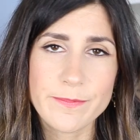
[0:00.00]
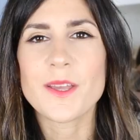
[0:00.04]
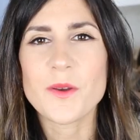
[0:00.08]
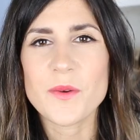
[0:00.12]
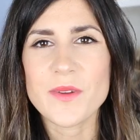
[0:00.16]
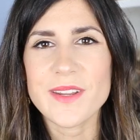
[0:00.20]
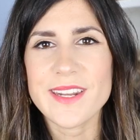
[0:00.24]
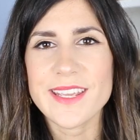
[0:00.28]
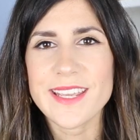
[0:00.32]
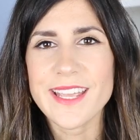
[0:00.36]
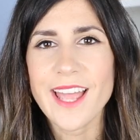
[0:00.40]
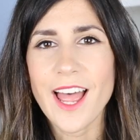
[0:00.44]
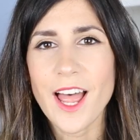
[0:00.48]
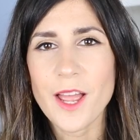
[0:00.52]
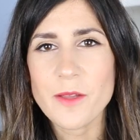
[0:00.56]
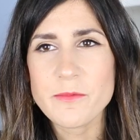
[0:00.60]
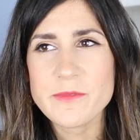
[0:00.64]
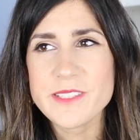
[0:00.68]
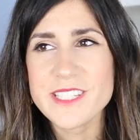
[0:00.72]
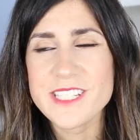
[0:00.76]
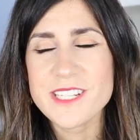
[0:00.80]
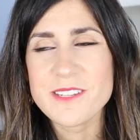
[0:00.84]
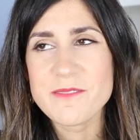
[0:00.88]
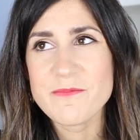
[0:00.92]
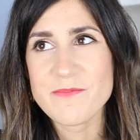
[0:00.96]
Now when it
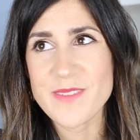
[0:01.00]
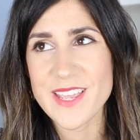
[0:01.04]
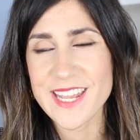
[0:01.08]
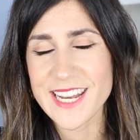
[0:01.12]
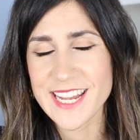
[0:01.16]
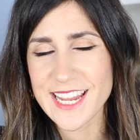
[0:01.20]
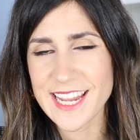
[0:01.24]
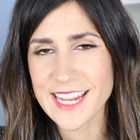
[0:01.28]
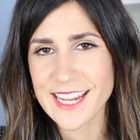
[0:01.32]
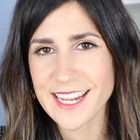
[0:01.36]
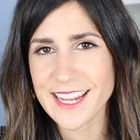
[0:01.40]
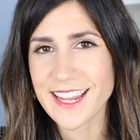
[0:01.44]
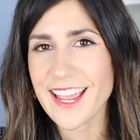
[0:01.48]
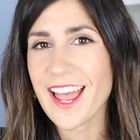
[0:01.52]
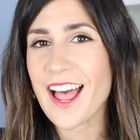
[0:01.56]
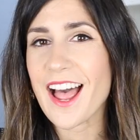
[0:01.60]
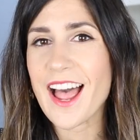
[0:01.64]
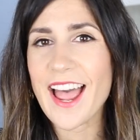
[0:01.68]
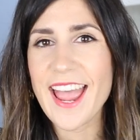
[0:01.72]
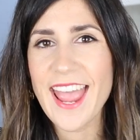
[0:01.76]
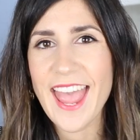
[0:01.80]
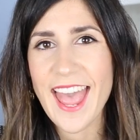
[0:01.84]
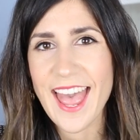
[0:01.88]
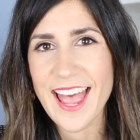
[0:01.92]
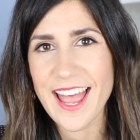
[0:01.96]
comes to bidding,
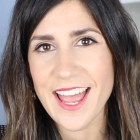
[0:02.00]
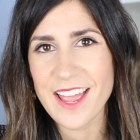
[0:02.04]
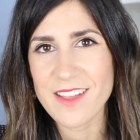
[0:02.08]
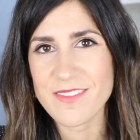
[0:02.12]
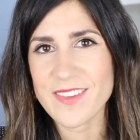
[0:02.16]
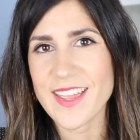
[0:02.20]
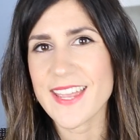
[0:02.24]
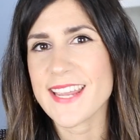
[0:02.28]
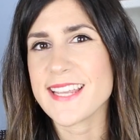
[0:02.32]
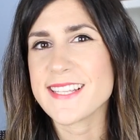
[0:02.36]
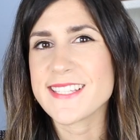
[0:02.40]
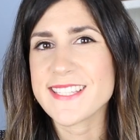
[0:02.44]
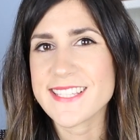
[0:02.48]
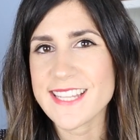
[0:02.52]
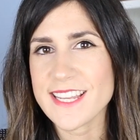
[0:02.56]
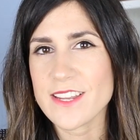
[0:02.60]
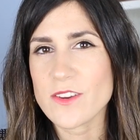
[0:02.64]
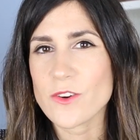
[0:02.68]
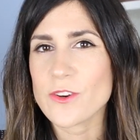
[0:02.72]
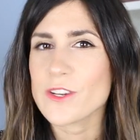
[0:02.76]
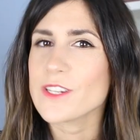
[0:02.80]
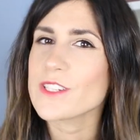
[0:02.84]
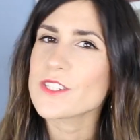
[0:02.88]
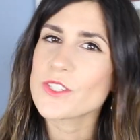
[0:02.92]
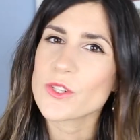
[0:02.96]
I have a
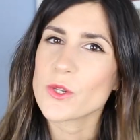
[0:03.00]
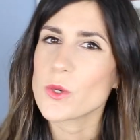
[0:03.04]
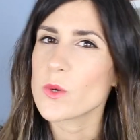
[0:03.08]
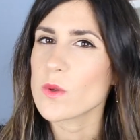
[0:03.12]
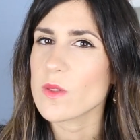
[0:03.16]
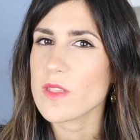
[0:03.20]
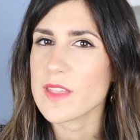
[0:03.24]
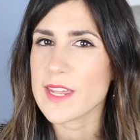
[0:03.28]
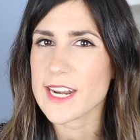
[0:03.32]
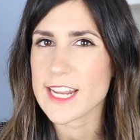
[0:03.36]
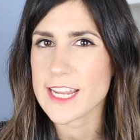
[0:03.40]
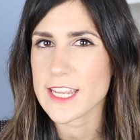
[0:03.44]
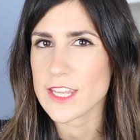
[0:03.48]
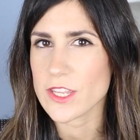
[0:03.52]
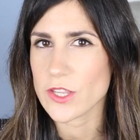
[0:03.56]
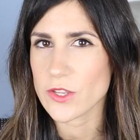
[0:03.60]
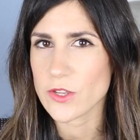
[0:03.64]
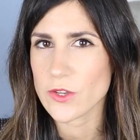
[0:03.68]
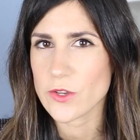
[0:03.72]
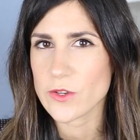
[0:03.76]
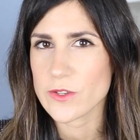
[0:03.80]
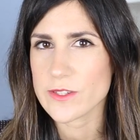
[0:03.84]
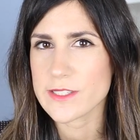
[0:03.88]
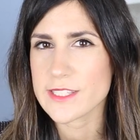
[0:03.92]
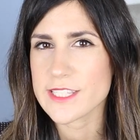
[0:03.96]
secret tool that I
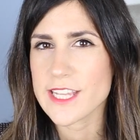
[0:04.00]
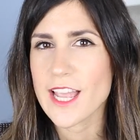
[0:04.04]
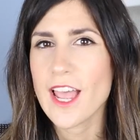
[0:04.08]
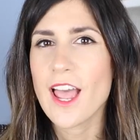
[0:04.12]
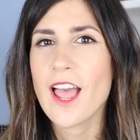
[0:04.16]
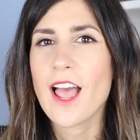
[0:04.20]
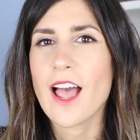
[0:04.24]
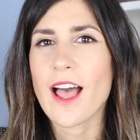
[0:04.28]
use.